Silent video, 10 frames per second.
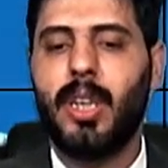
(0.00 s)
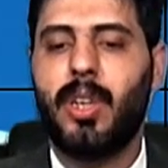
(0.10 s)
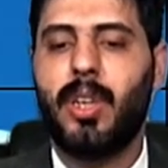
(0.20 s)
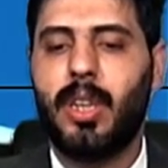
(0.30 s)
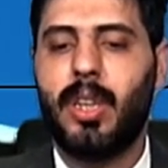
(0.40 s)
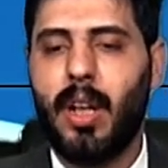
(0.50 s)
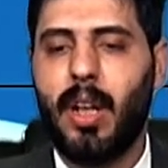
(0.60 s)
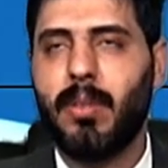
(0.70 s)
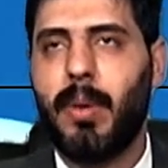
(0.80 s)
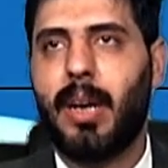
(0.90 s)
she tells
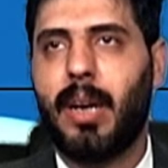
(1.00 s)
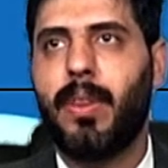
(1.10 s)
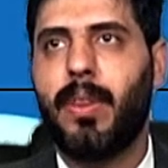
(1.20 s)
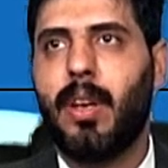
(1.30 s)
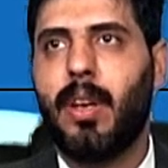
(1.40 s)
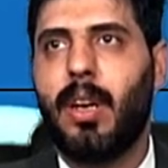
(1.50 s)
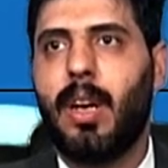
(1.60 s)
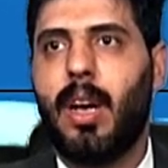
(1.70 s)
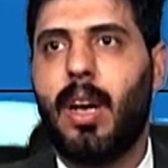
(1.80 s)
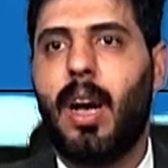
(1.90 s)
Macbeth
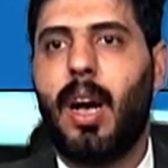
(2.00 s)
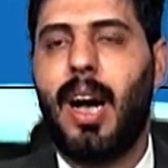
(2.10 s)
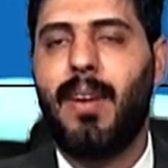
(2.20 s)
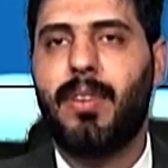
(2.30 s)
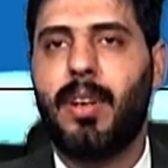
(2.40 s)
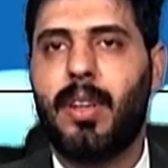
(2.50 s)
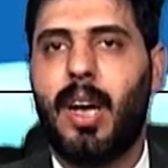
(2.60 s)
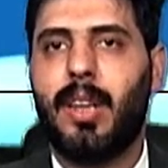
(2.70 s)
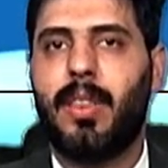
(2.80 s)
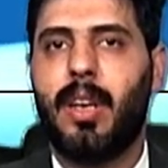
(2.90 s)
uh, after
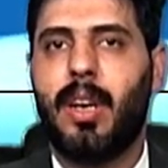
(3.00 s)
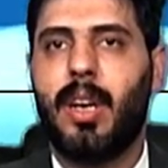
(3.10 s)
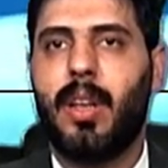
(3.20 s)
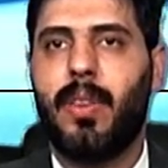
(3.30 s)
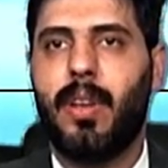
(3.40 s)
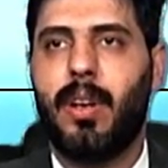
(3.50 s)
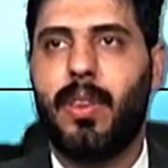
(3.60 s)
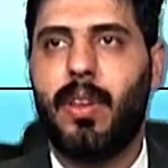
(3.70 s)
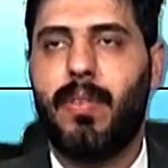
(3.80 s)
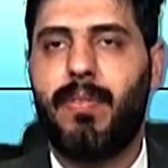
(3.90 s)
that the, the,
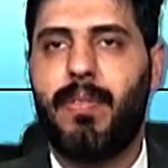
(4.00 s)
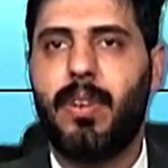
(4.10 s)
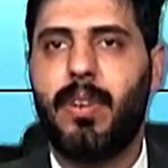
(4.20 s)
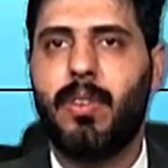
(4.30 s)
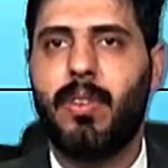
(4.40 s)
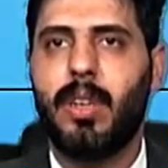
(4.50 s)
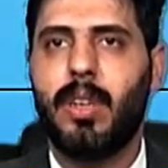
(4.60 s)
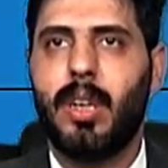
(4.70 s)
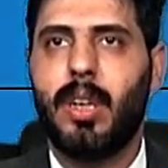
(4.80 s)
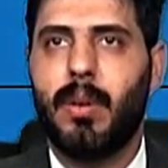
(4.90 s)
the first
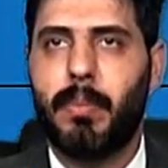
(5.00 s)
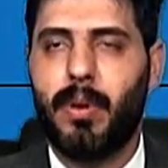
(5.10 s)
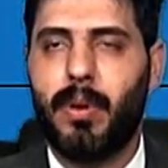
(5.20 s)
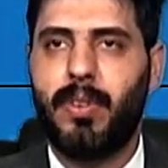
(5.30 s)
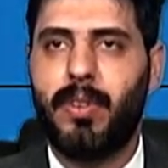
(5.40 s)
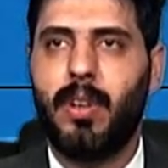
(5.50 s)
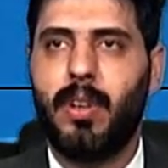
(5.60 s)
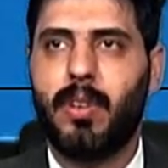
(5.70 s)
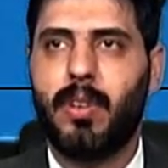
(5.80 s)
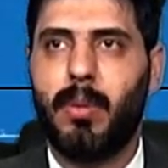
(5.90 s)
prophecy
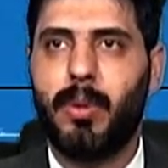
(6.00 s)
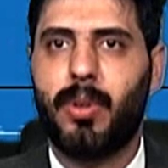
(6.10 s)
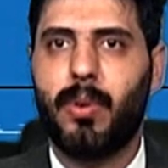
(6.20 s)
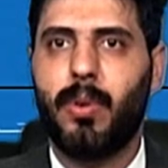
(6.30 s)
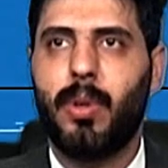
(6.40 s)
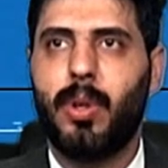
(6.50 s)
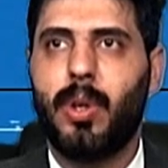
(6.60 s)
is coming true.